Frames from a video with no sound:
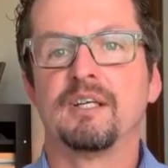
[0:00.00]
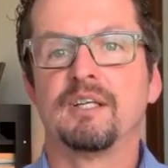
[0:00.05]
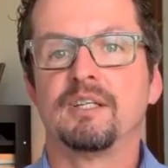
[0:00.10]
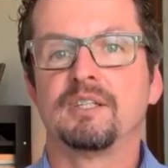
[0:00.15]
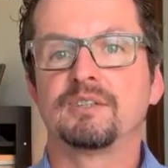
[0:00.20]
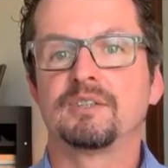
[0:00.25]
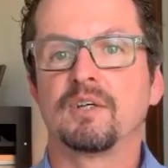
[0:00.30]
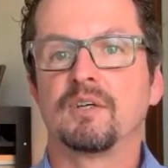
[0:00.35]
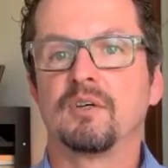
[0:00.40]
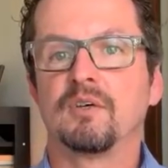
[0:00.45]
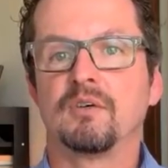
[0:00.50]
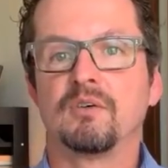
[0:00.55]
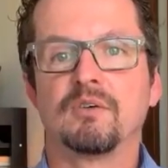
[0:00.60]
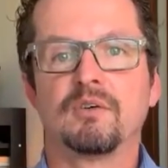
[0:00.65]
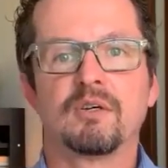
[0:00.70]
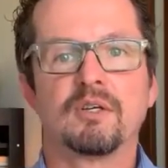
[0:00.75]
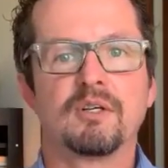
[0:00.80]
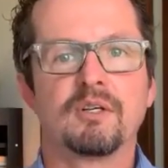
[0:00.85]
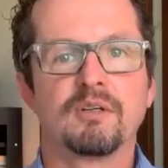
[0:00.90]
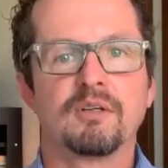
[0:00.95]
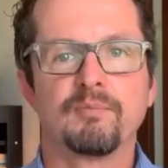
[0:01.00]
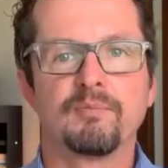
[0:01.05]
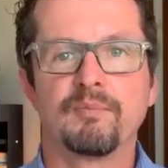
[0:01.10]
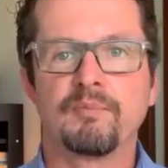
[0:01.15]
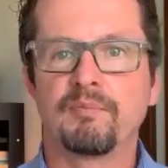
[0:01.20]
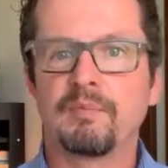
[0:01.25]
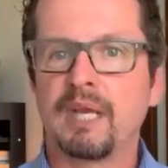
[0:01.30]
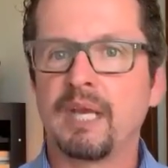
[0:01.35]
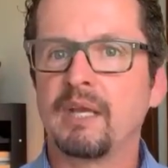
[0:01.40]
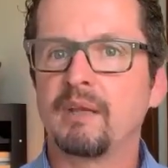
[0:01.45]
So
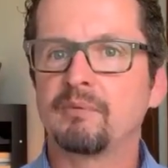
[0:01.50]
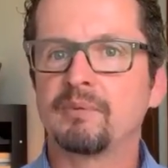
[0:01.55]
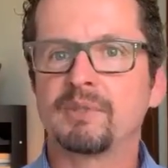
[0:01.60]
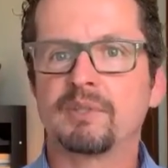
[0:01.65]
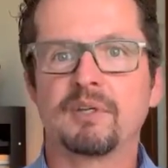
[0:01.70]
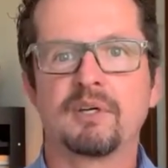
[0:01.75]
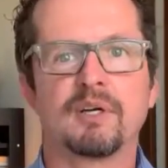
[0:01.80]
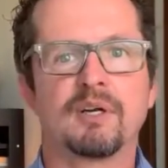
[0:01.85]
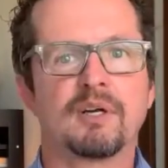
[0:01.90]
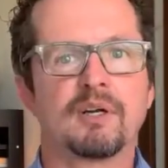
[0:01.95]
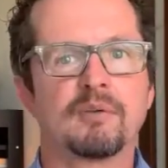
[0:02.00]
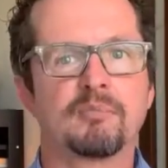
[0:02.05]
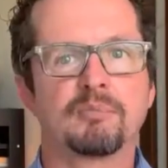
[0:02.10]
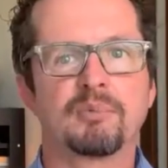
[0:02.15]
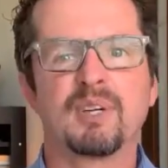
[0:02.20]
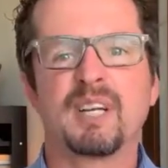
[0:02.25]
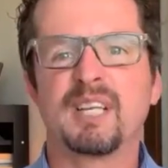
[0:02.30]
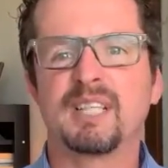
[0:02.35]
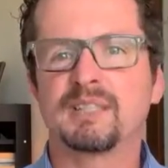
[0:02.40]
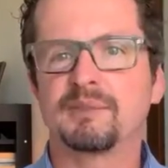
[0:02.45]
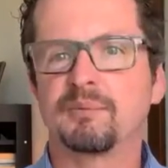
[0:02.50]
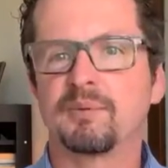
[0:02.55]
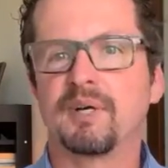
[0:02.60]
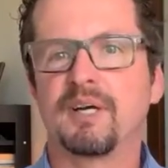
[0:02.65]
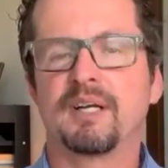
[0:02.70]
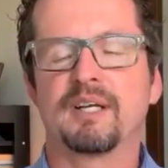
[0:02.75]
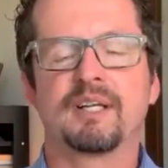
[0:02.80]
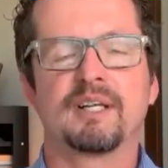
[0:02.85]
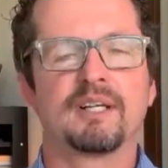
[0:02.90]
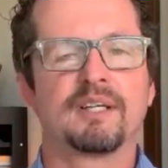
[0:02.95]
EMDR, brain
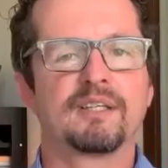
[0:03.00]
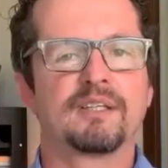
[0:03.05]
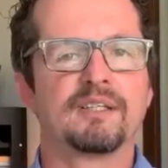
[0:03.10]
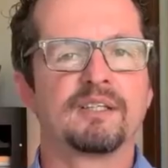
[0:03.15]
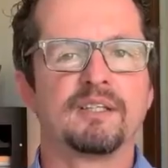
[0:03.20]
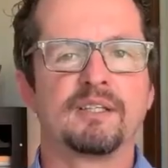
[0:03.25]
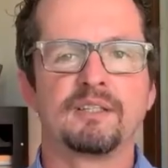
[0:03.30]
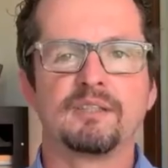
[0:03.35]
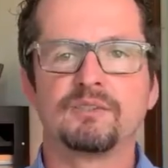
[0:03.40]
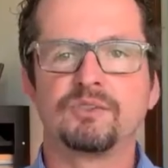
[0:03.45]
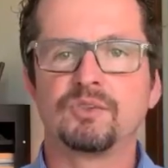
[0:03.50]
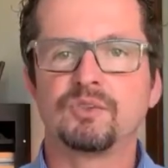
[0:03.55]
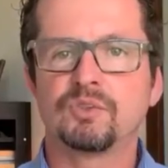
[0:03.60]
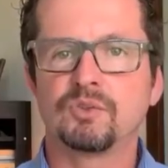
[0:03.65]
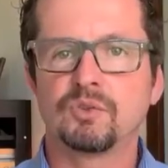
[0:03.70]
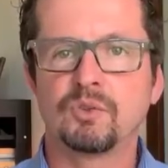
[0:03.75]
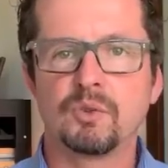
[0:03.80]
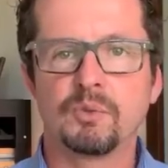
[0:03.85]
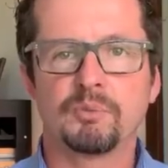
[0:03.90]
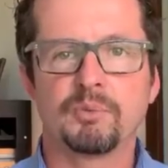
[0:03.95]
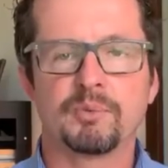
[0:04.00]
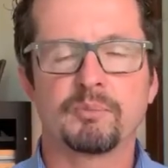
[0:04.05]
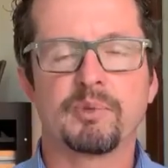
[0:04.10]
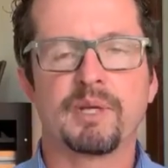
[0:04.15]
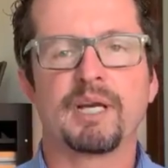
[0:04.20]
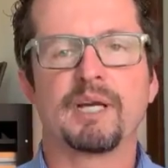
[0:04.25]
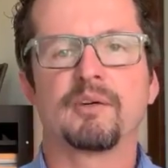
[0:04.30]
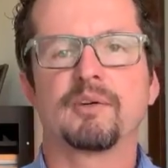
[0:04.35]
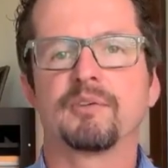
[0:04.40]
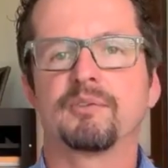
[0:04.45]
spotting, super
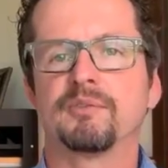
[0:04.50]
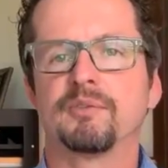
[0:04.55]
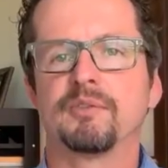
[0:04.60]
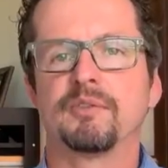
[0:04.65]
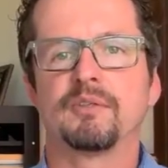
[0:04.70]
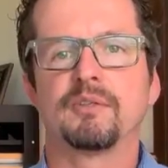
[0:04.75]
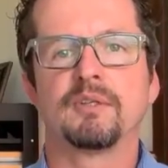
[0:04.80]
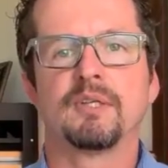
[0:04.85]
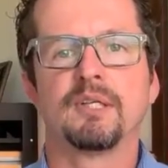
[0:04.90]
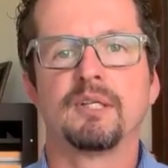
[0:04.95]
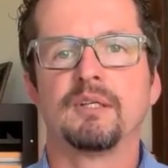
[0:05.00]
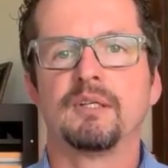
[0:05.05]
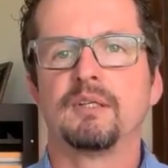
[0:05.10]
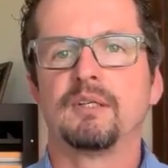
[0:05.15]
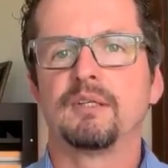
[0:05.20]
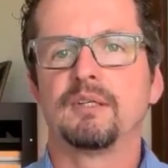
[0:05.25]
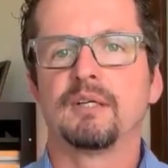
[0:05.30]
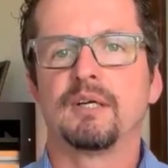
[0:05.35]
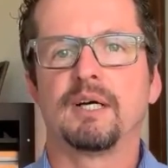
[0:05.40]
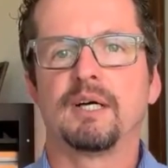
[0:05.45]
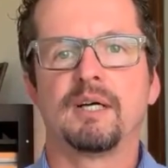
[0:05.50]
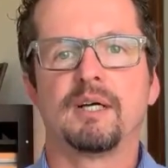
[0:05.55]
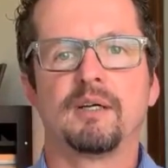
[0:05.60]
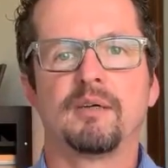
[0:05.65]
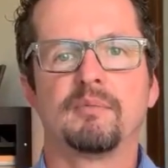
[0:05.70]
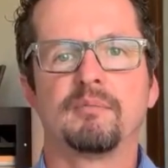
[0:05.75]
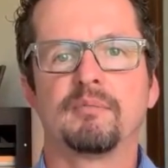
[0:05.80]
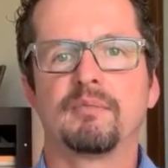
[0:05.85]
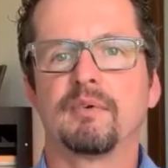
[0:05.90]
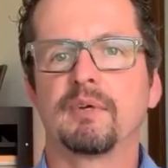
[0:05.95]
powerful,
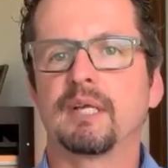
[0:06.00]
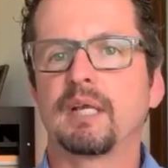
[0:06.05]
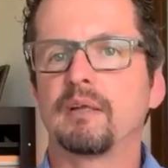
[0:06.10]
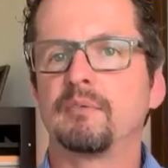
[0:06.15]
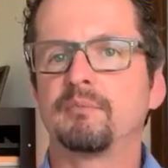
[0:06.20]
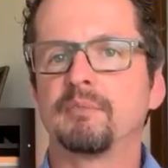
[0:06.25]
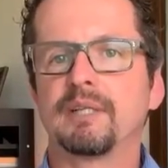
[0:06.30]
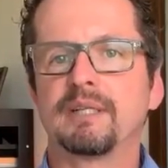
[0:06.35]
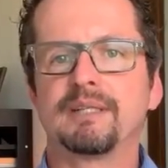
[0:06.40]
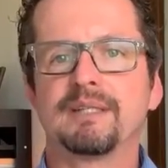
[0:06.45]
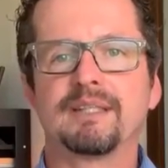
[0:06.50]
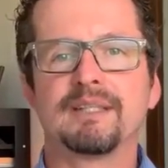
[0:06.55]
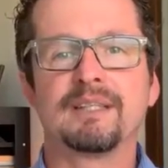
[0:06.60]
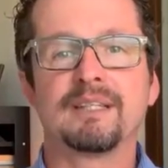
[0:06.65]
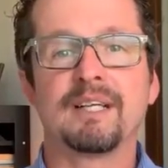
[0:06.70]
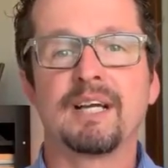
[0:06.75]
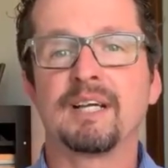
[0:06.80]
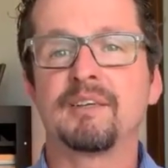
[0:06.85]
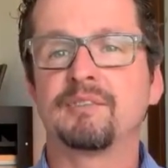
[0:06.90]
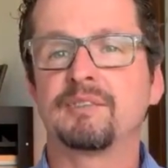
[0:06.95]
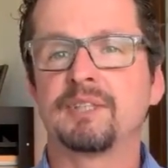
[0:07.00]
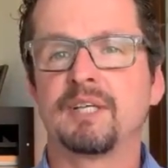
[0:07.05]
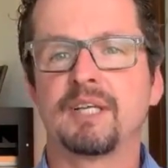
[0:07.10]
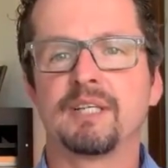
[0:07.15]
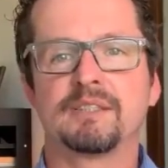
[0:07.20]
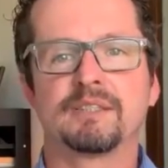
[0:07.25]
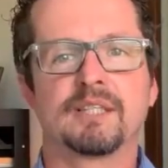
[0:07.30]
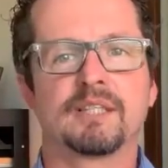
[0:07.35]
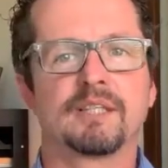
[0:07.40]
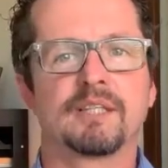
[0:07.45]
can be
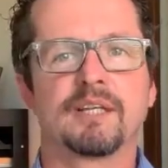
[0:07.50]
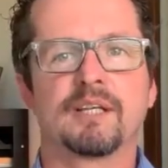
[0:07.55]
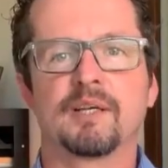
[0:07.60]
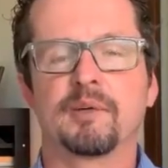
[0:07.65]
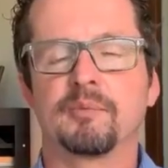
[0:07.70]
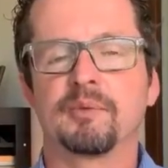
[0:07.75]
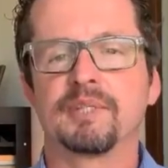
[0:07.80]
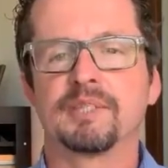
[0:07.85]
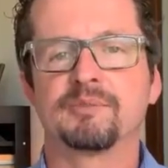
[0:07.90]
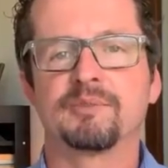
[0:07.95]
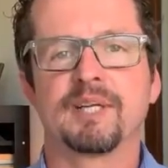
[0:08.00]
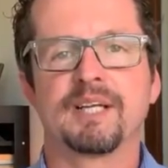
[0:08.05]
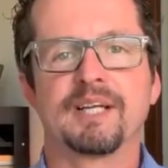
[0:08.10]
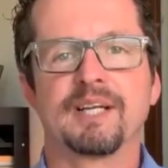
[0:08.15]
life-changing therapies, man.